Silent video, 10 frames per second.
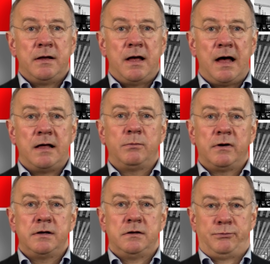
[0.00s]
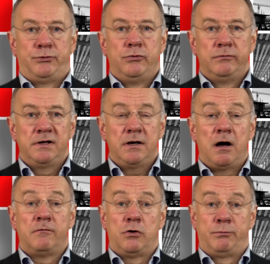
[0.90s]
and by improving
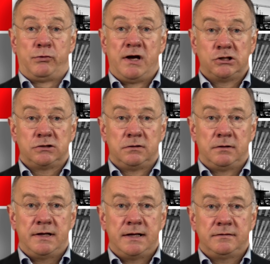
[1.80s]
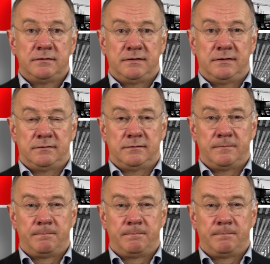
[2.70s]
our operational entities.